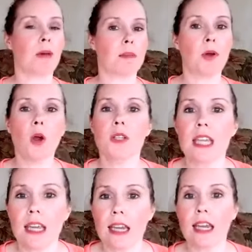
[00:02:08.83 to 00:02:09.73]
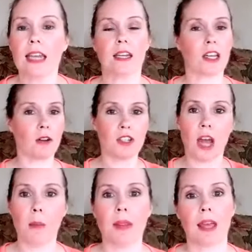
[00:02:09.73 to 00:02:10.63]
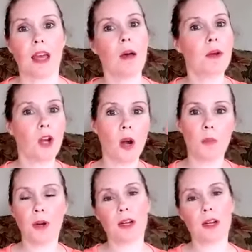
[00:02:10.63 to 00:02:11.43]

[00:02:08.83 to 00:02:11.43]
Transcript: my protein, and going shopping and coming home,